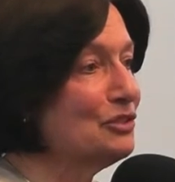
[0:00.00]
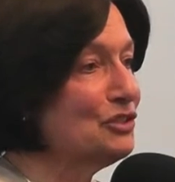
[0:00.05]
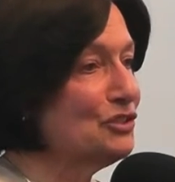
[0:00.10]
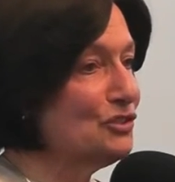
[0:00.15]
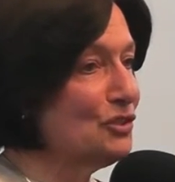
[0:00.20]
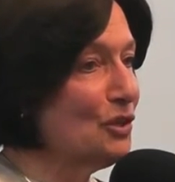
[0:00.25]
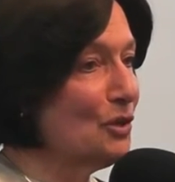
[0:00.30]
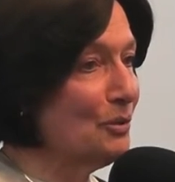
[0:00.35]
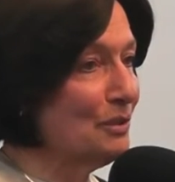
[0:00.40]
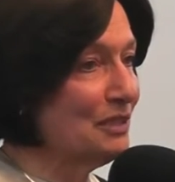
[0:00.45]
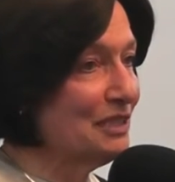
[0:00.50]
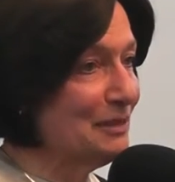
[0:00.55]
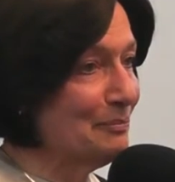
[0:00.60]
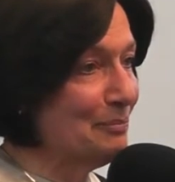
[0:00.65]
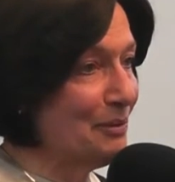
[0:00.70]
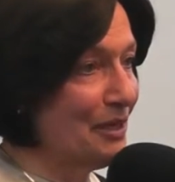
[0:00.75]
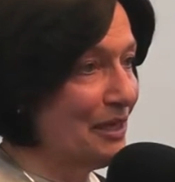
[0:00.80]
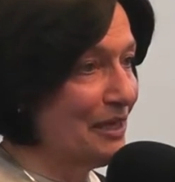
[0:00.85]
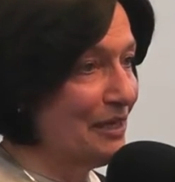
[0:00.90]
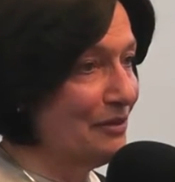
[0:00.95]
was so
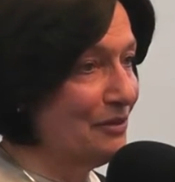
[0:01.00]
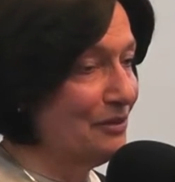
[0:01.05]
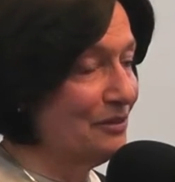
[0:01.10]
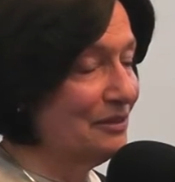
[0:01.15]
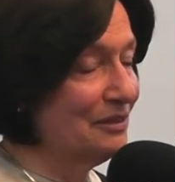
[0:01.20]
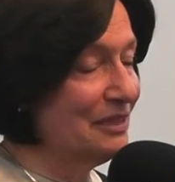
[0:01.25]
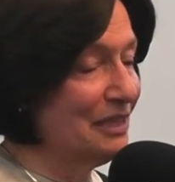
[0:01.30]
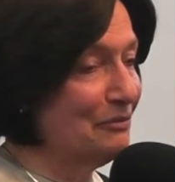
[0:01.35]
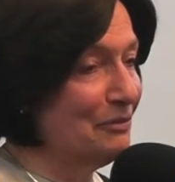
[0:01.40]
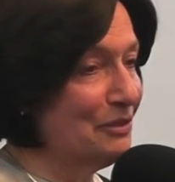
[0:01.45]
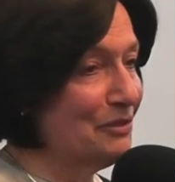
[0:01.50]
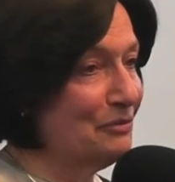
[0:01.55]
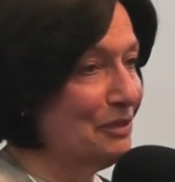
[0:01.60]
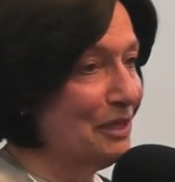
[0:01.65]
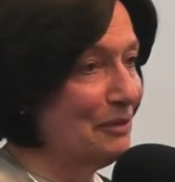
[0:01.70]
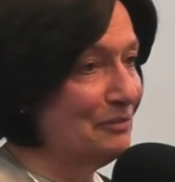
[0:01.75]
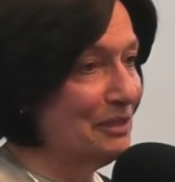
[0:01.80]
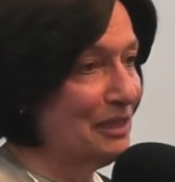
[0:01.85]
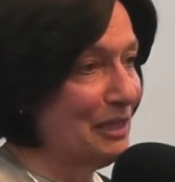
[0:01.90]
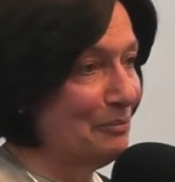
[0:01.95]
inspired that we
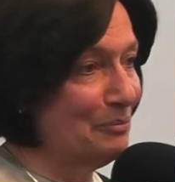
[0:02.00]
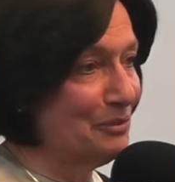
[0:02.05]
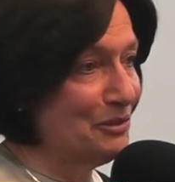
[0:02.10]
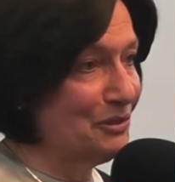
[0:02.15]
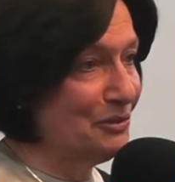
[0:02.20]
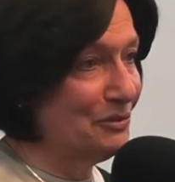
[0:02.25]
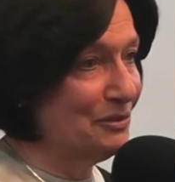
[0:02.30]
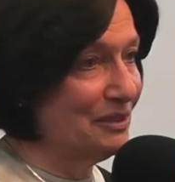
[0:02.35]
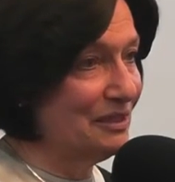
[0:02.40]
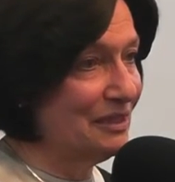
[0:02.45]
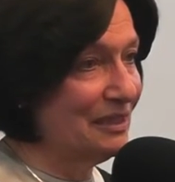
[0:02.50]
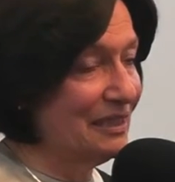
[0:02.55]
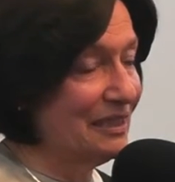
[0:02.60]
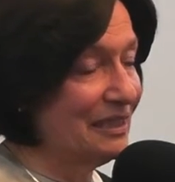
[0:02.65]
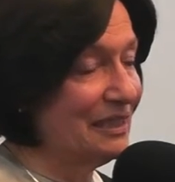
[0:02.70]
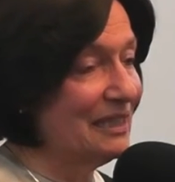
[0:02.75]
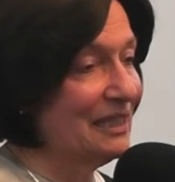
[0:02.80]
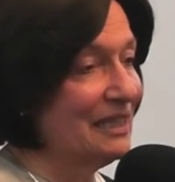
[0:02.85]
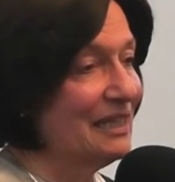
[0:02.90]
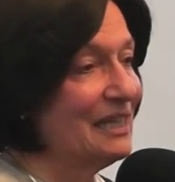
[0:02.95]
grabbed the
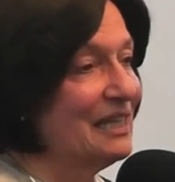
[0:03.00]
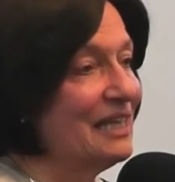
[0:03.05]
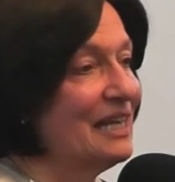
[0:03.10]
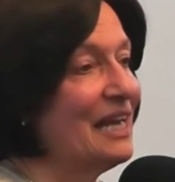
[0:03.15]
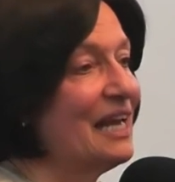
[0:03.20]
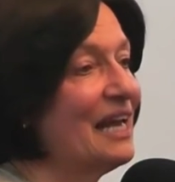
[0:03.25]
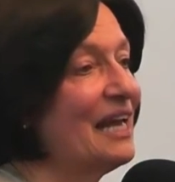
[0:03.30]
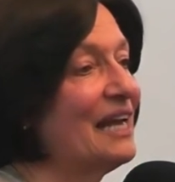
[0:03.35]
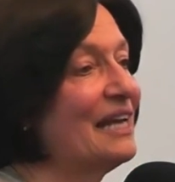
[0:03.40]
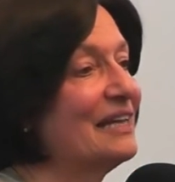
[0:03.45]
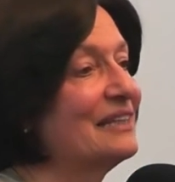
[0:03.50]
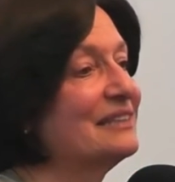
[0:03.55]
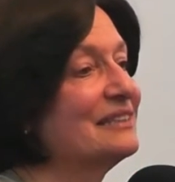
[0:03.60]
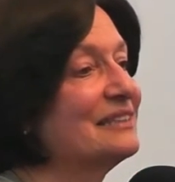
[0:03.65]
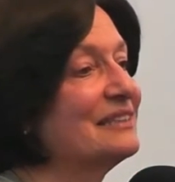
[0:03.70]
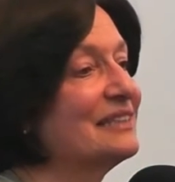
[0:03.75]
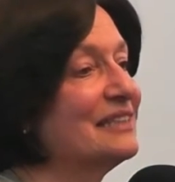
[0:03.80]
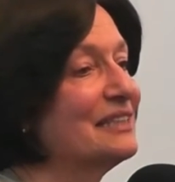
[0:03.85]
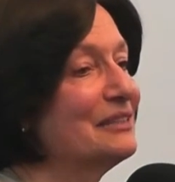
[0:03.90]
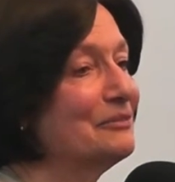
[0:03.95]
opportunity and
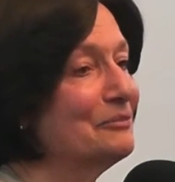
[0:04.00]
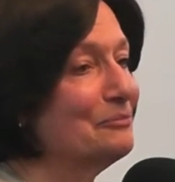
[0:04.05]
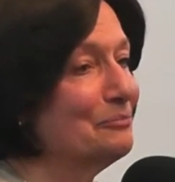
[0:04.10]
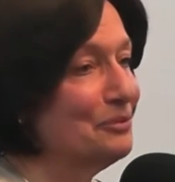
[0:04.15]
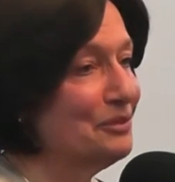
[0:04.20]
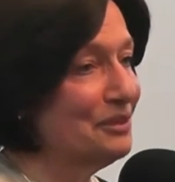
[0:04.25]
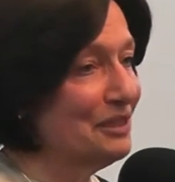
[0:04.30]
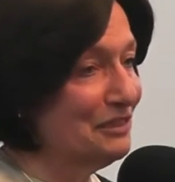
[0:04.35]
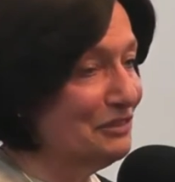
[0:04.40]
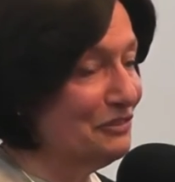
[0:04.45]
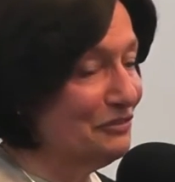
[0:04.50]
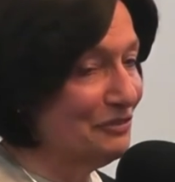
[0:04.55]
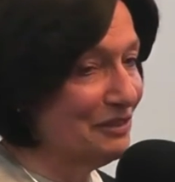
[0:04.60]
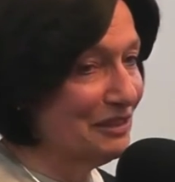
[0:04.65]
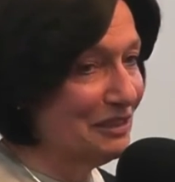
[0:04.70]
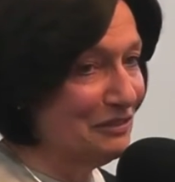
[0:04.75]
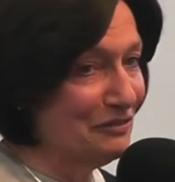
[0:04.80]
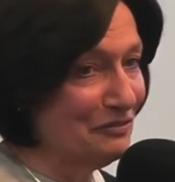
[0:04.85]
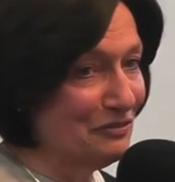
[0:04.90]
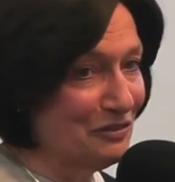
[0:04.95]
he put on
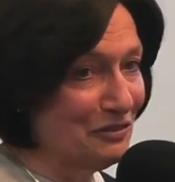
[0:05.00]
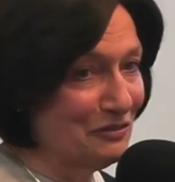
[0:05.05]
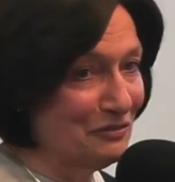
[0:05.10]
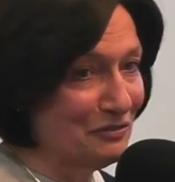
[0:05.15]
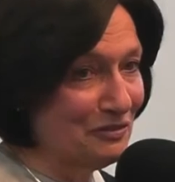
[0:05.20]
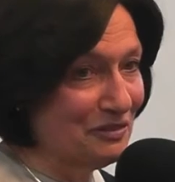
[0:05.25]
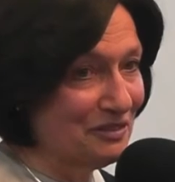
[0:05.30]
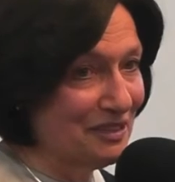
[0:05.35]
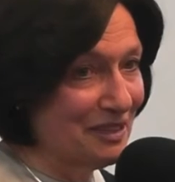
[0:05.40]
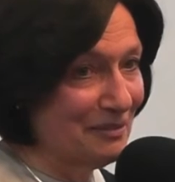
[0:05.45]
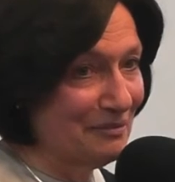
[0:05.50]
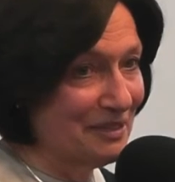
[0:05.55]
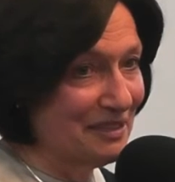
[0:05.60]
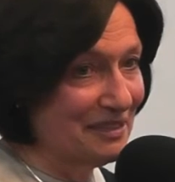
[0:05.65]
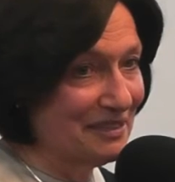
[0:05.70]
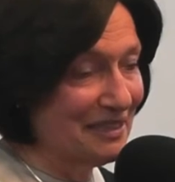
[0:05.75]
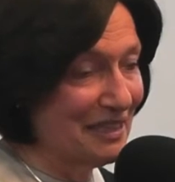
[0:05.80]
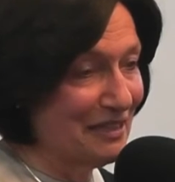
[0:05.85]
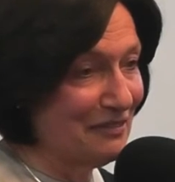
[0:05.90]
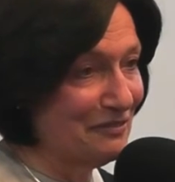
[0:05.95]
tefillin for the first time in
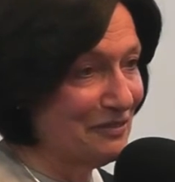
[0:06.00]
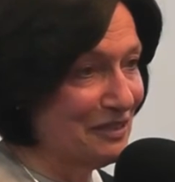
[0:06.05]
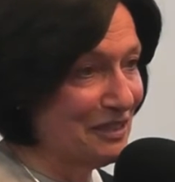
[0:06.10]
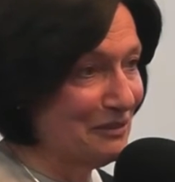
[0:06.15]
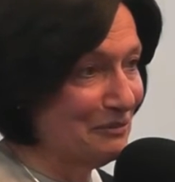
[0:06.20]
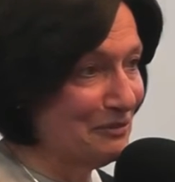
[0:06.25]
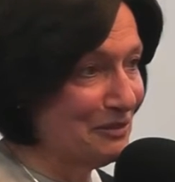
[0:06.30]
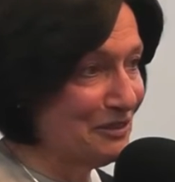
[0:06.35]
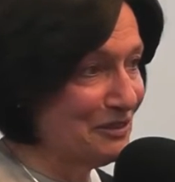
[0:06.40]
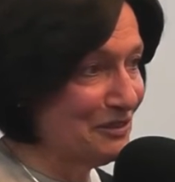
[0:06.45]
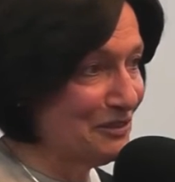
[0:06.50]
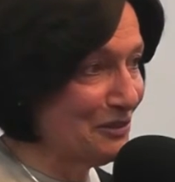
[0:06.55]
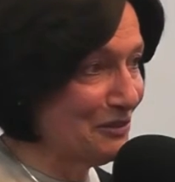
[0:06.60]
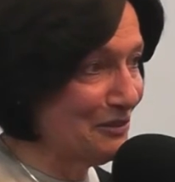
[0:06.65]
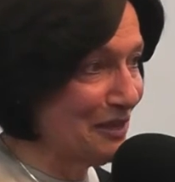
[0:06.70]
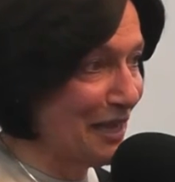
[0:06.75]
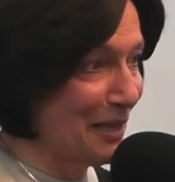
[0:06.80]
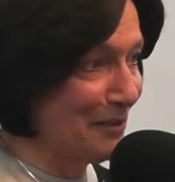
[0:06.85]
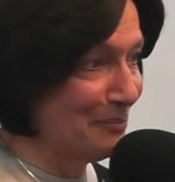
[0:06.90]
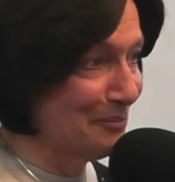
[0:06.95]
his life and he was so
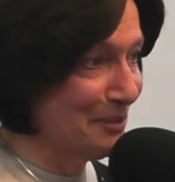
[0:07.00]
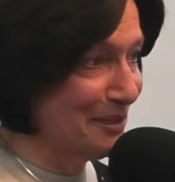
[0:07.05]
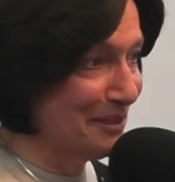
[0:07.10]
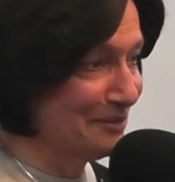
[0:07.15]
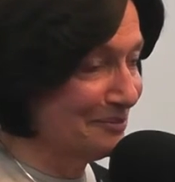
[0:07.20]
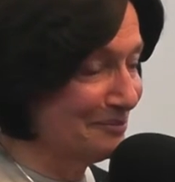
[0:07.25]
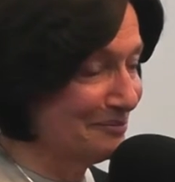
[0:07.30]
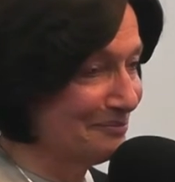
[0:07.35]
happy.